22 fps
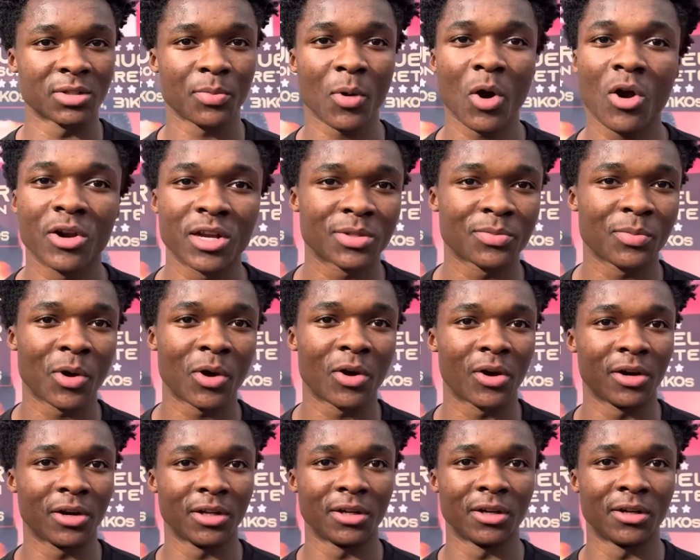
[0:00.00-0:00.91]
Sparring is
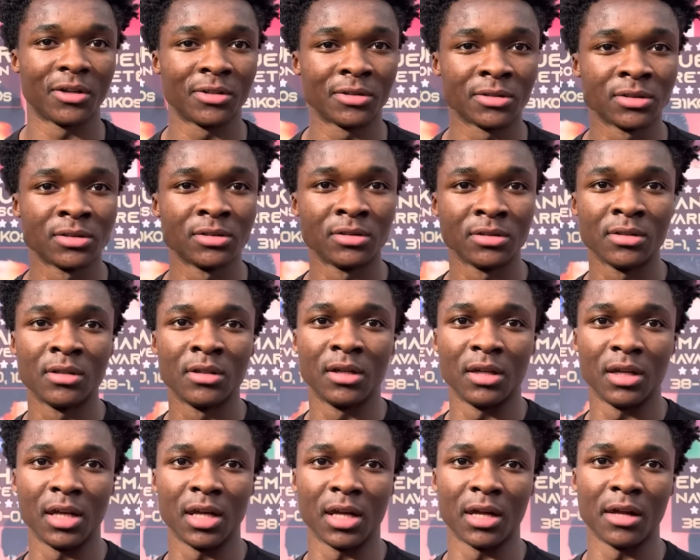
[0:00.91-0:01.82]
sparring, you know. Yeah.
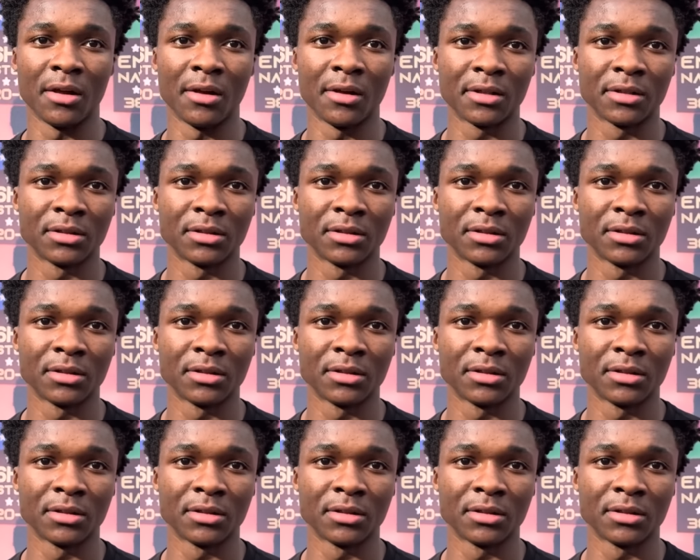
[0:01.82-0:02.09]
But yeah.